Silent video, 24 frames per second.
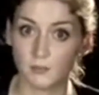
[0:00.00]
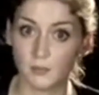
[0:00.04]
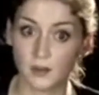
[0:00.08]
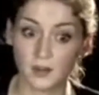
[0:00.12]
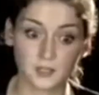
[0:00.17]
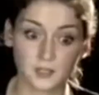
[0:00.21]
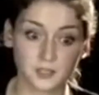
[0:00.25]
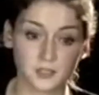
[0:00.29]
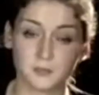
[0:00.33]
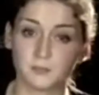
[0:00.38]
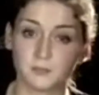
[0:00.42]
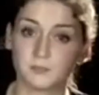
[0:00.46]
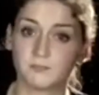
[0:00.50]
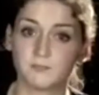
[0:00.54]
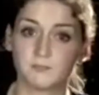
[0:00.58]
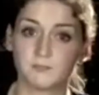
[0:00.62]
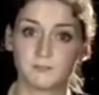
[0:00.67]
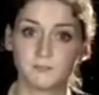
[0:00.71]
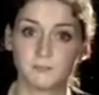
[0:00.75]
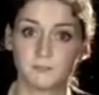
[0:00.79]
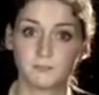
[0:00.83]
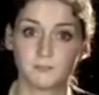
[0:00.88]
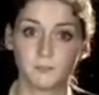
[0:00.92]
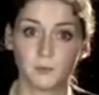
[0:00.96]
and actually
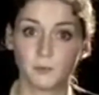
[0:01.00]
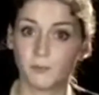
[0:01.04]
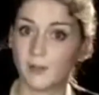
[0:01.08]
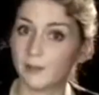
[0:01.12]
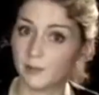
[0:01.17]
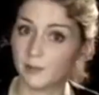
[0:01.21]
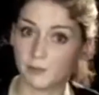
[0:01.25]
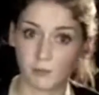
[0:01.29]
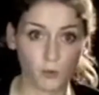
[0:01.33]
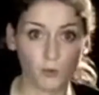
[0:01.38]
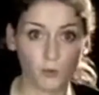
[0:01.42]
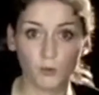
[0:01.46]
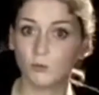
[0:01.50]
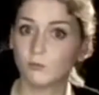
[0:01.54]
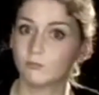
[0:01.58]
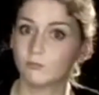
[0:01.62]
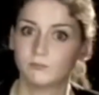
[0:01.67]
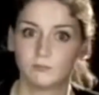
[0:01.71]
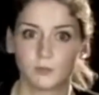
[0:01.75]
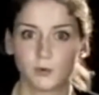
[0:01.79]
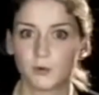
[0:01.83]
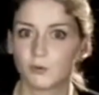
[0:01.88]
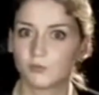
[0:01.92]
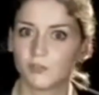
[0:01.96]
maybe of all
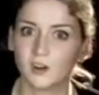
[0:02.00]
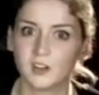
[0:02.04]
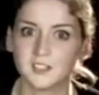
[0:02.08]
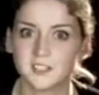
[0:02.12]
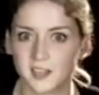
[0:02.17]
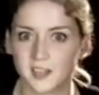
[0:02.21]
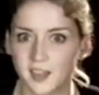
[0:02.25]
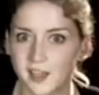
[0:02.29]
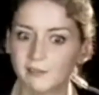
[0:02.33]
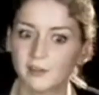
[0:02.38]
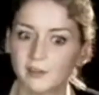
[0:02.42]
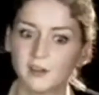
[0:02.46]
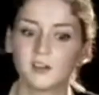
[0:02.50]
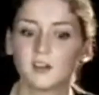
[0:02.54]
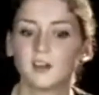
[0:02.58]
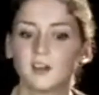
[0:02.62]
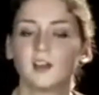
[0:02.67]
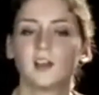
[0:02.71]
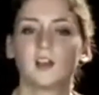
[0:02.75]
horn writing ever.